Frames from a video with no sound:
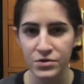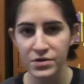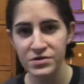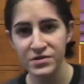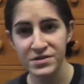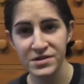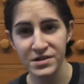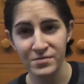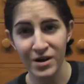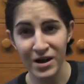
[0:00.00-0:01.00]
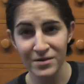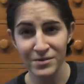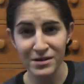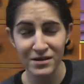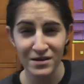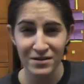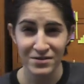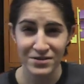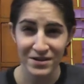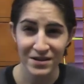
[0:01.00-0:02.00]
So as you can see behind me,
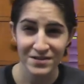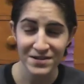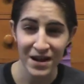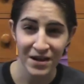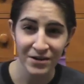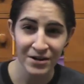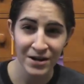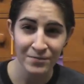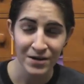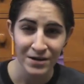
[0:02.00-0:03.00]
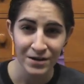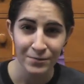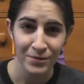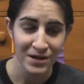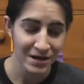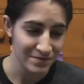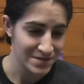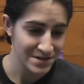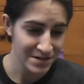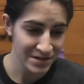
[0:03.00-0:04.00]
there's like a diagram made out of
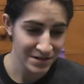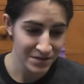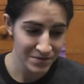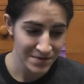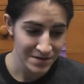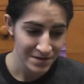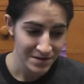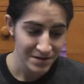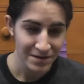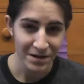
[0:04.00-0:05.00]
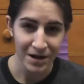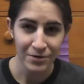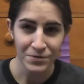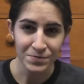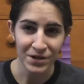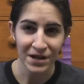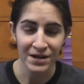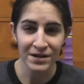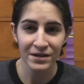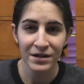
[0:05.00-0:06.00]
sticky notes that I was
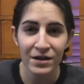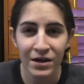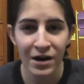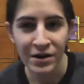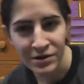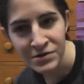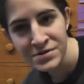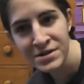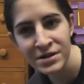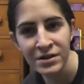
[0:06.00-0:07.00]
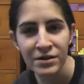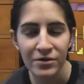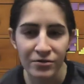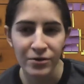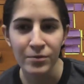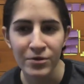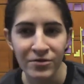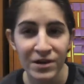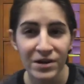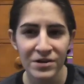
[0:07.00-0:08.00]
planning on using for my
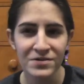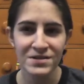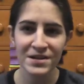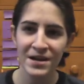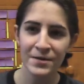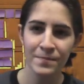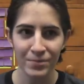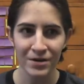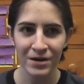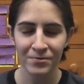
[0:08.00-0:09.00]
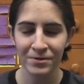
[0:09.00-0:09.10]
video today, but I